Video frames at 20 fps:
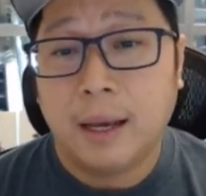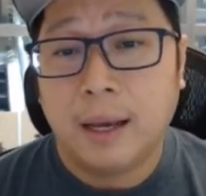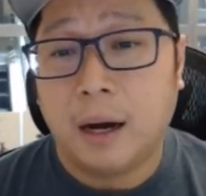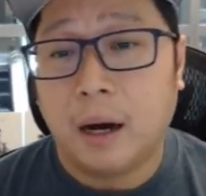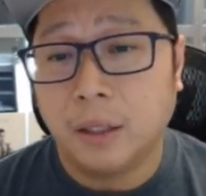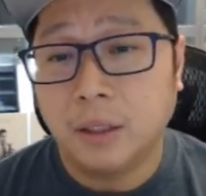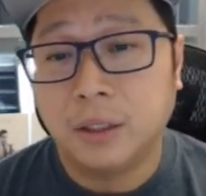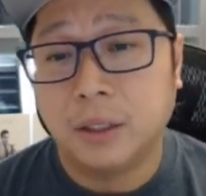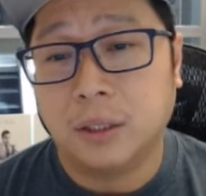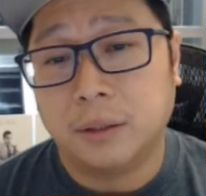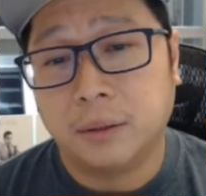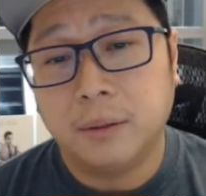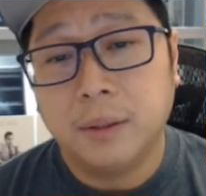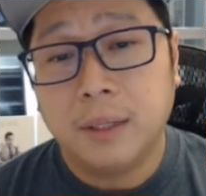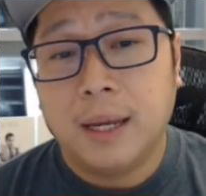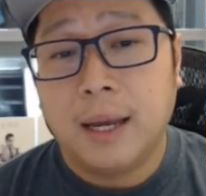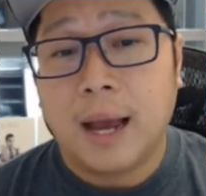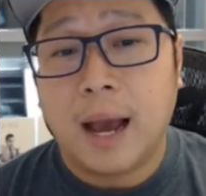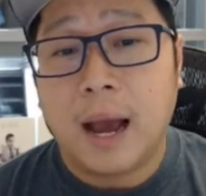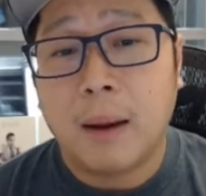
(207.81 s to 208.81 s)
Also,
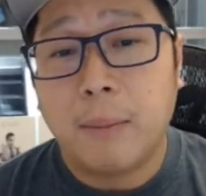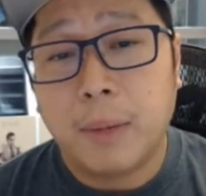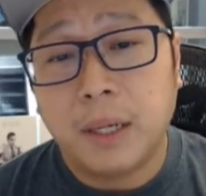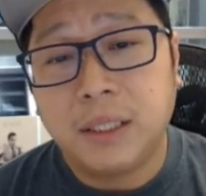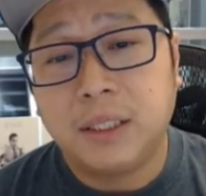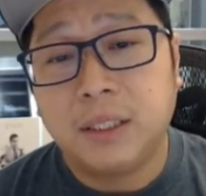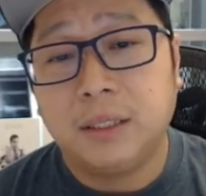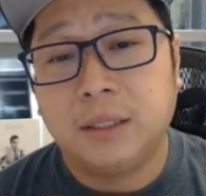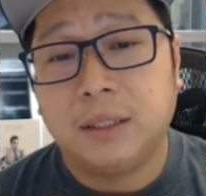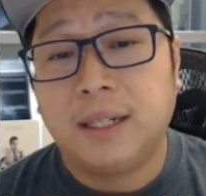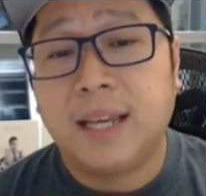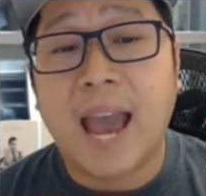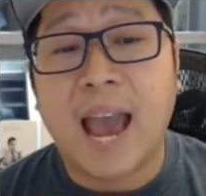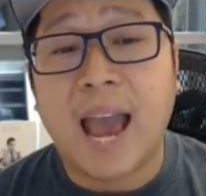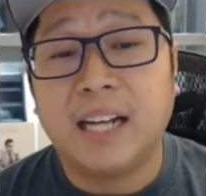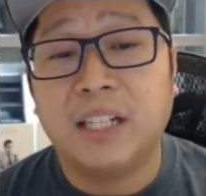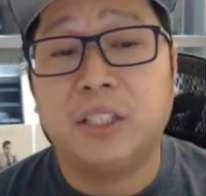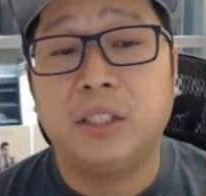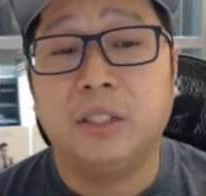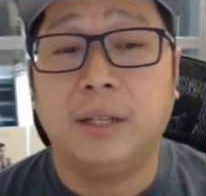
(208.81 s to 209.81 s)
how much
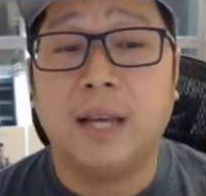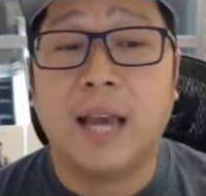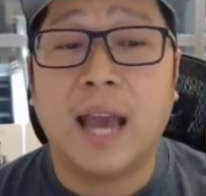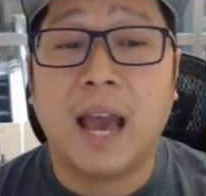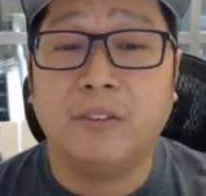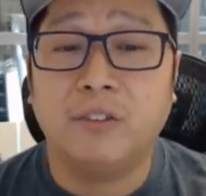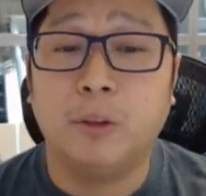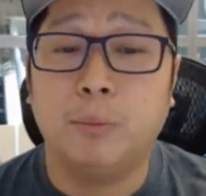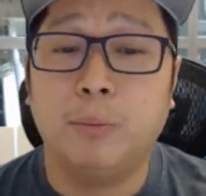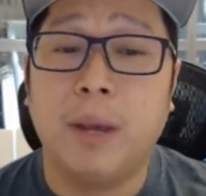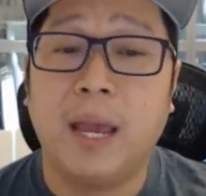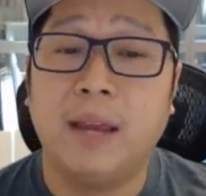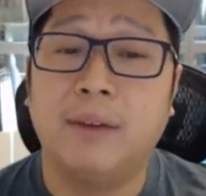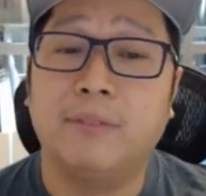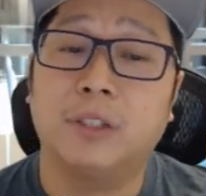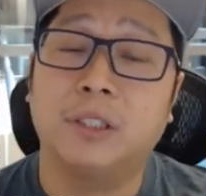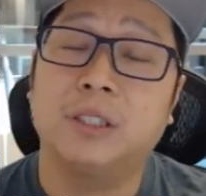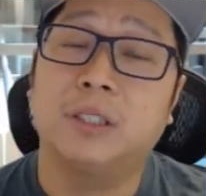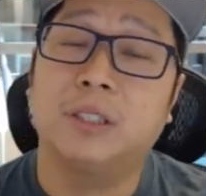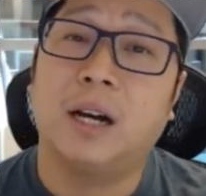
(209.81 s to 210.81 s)
cash do you have to pay
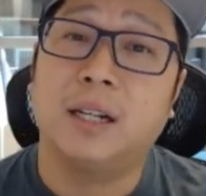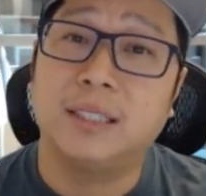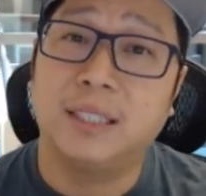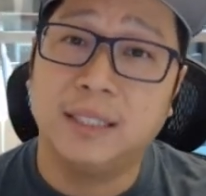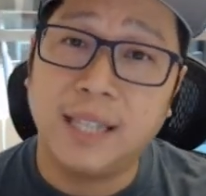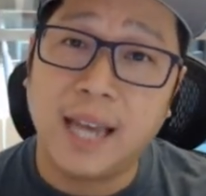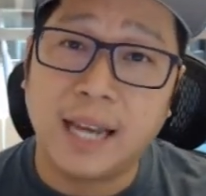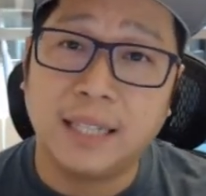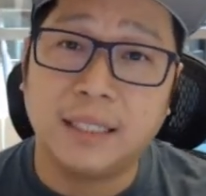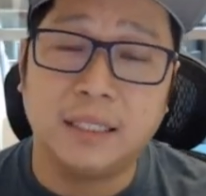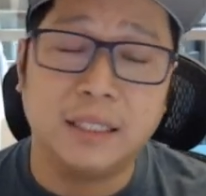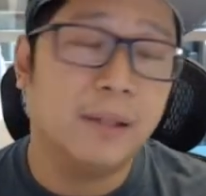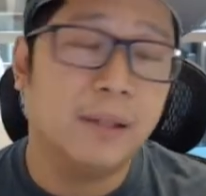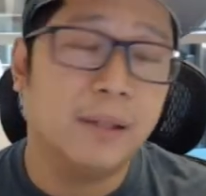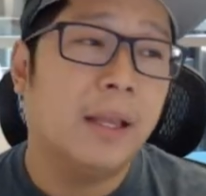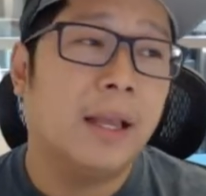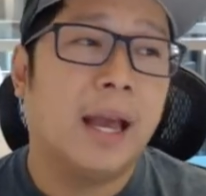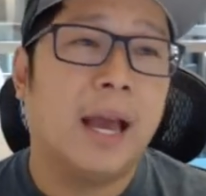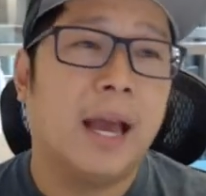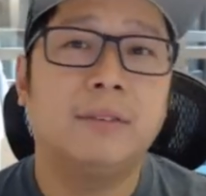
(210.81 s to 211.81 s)
for stocks and
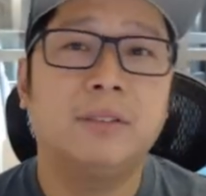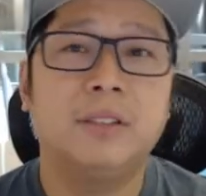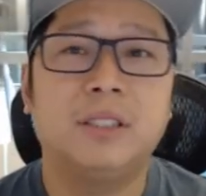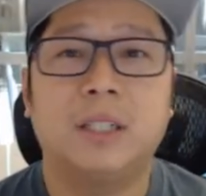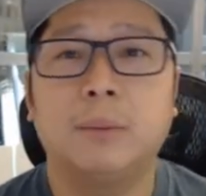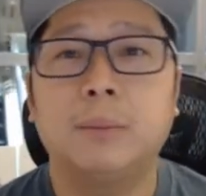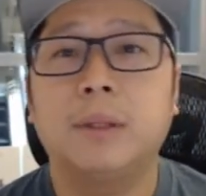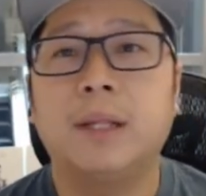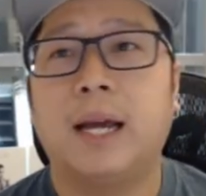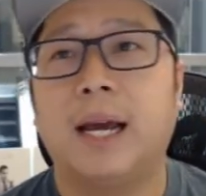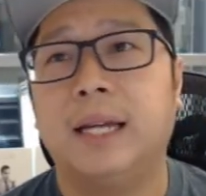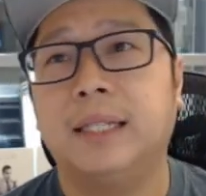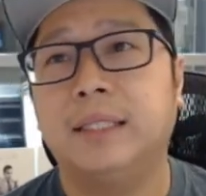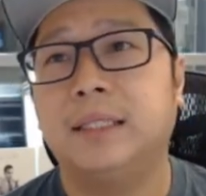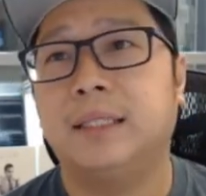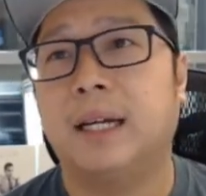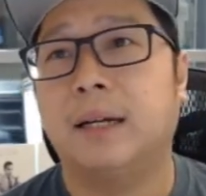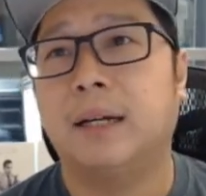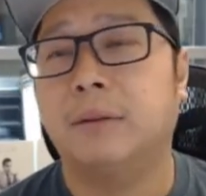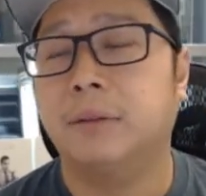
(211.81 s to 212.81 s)
taxes? I have some
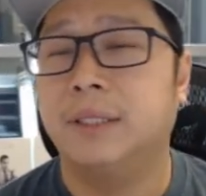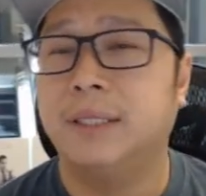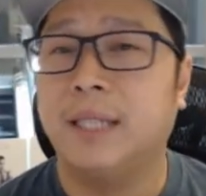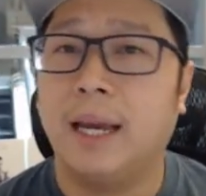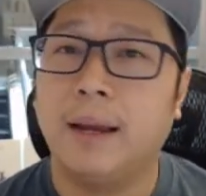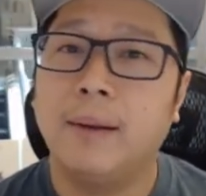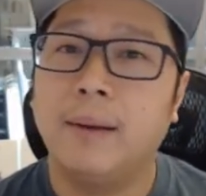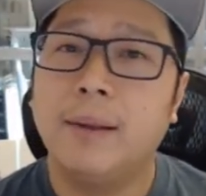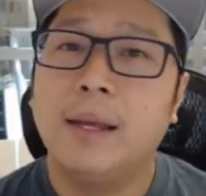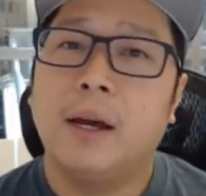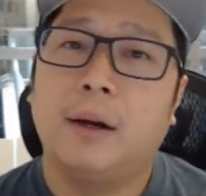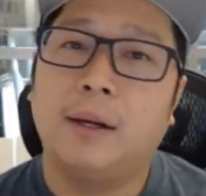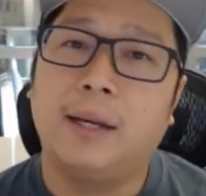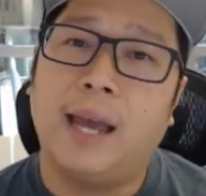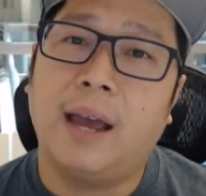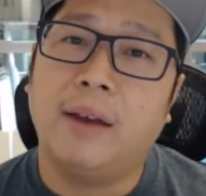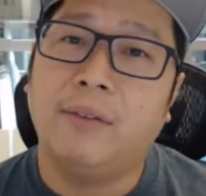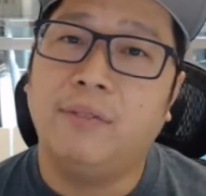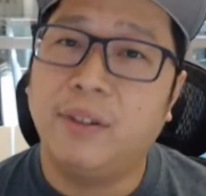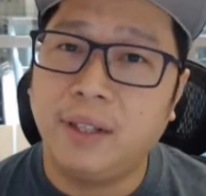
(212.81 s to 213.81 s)
clients that will say, okay,
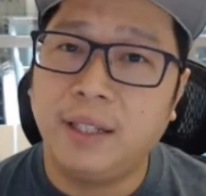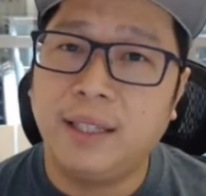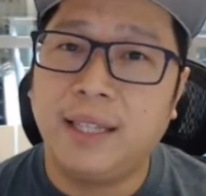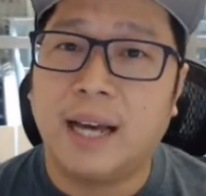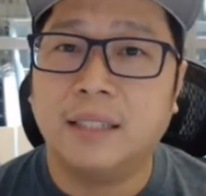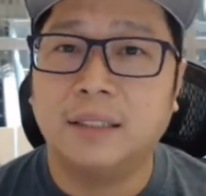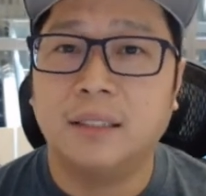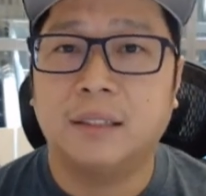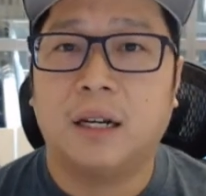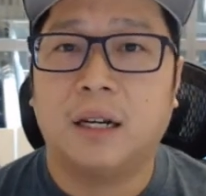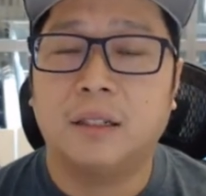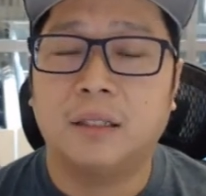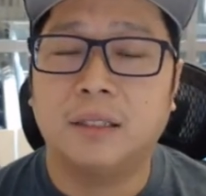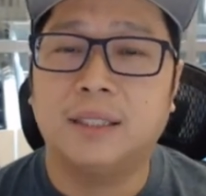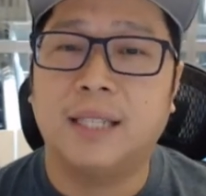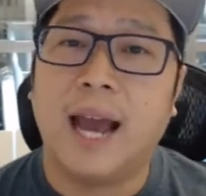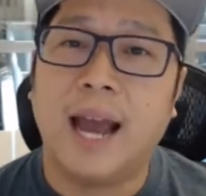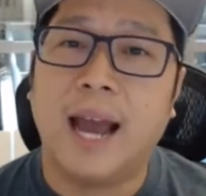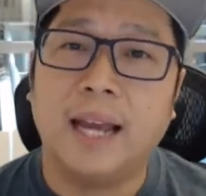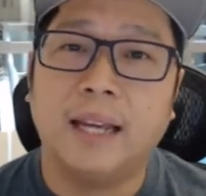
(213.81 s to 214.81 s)
I have $50,000
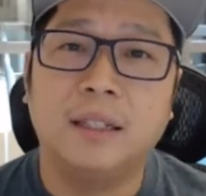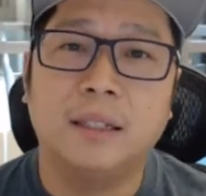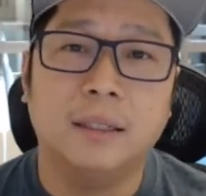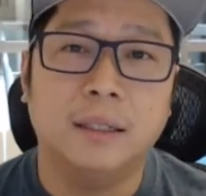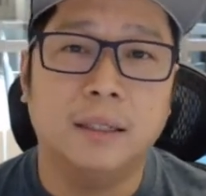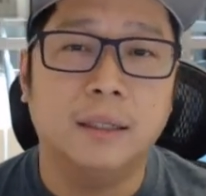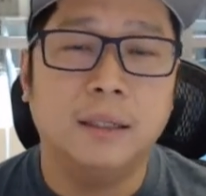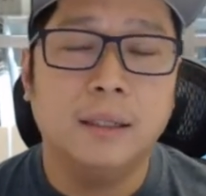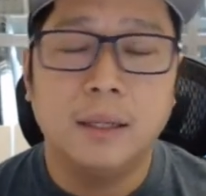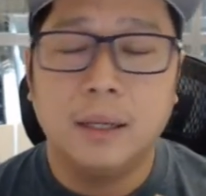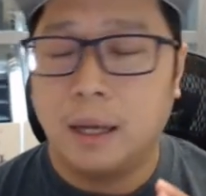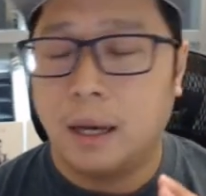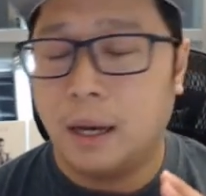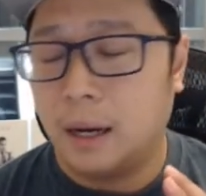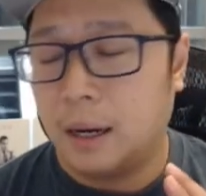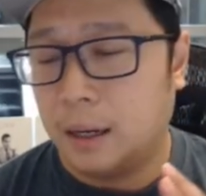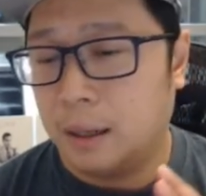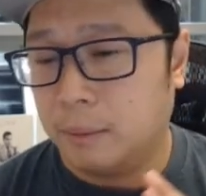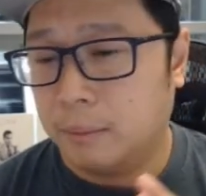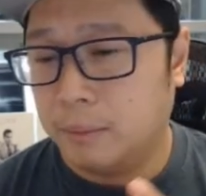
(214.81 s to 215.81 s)
that I could
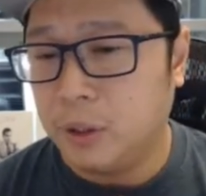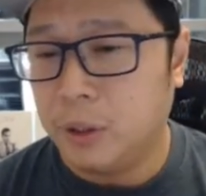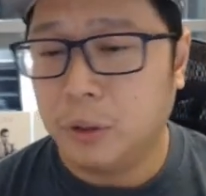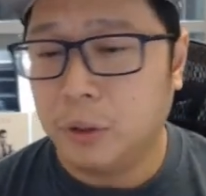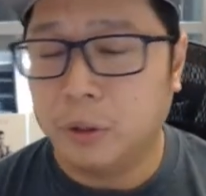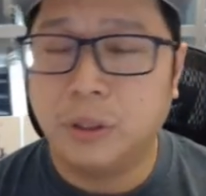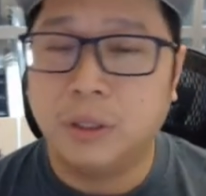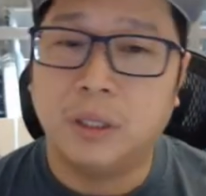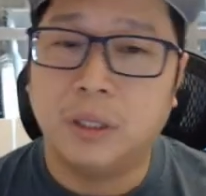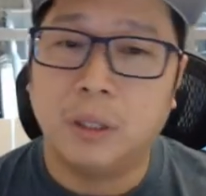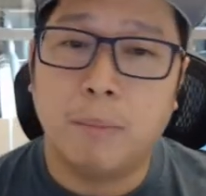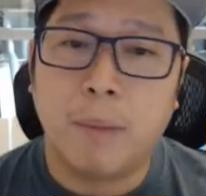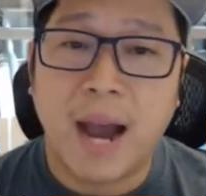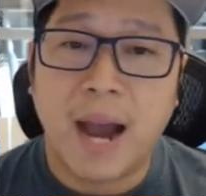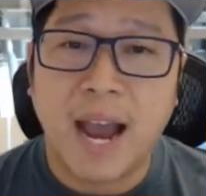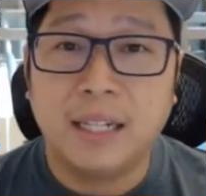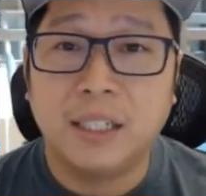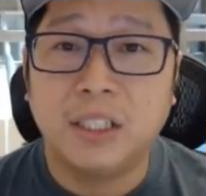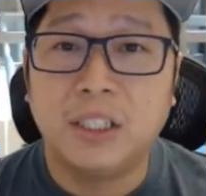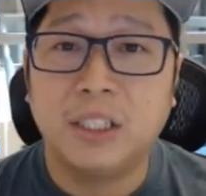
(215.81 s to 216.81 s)
use to
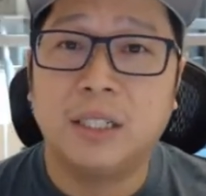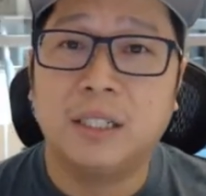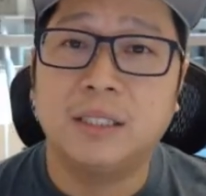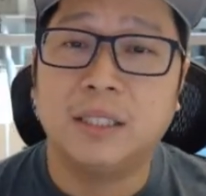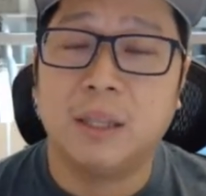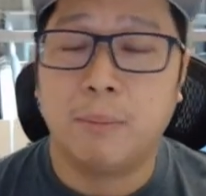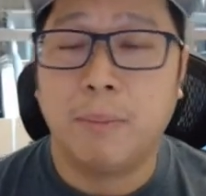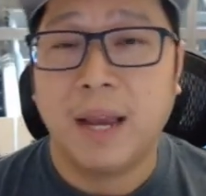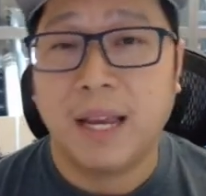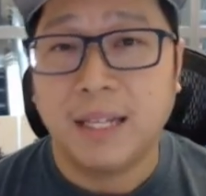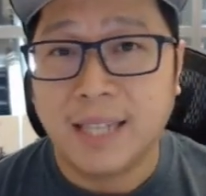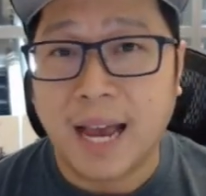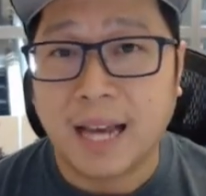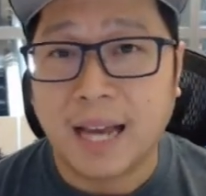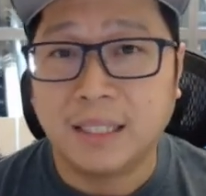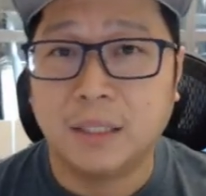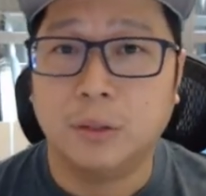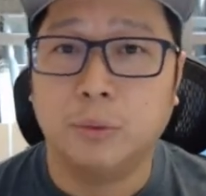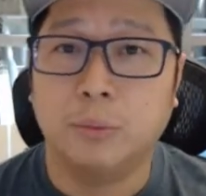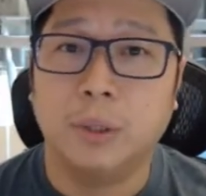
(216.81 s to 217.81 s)
buy the shares and pay
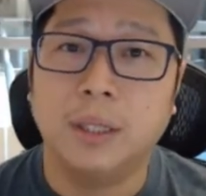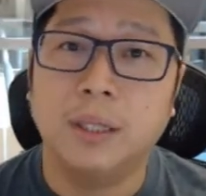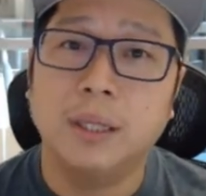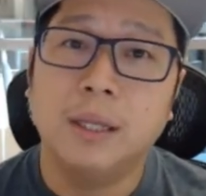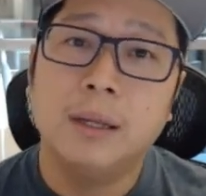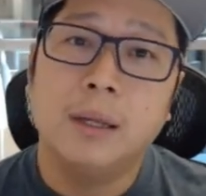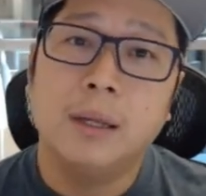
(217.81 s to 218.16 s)
taxes with.